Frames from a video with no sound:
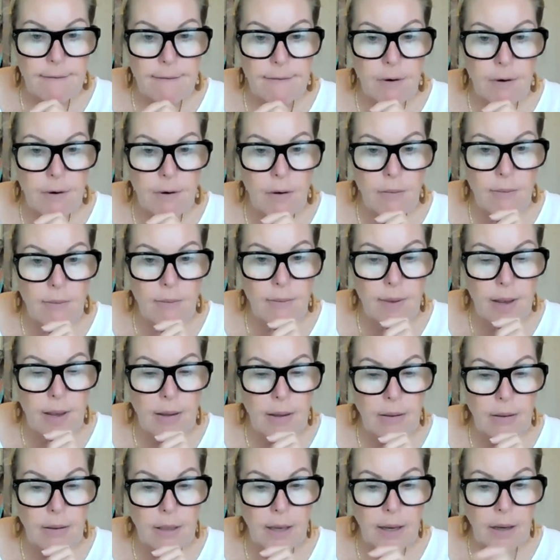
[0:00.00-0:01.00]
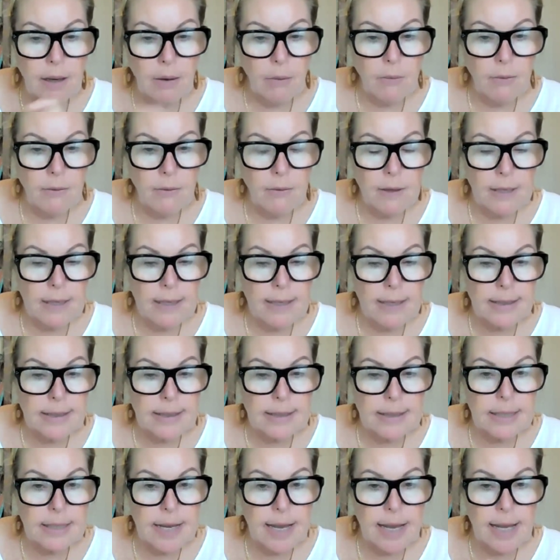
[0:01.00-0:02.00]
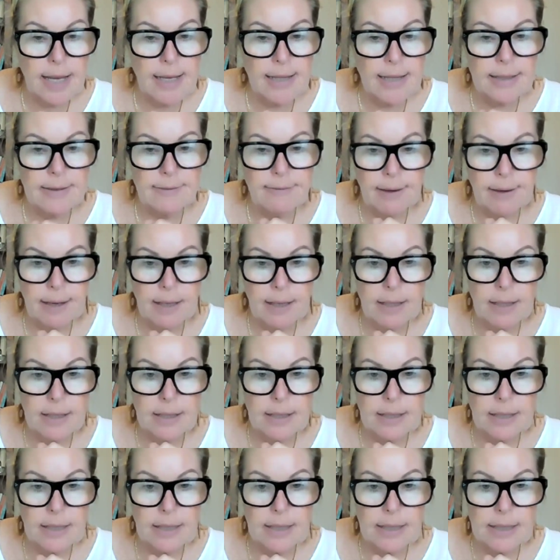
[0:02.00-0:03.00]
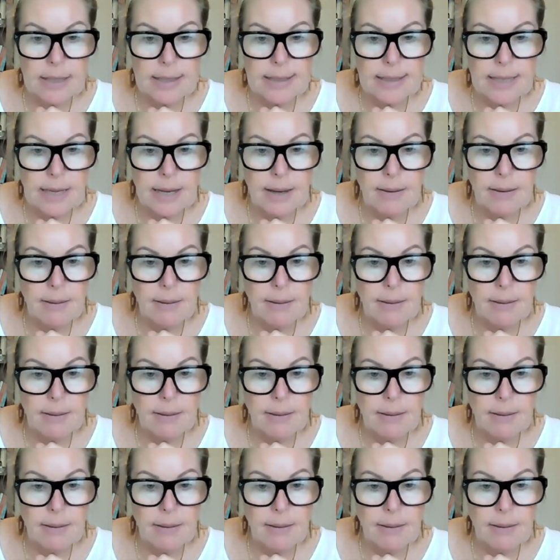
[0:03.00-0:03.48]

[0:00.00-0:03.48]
from, like, this today's event is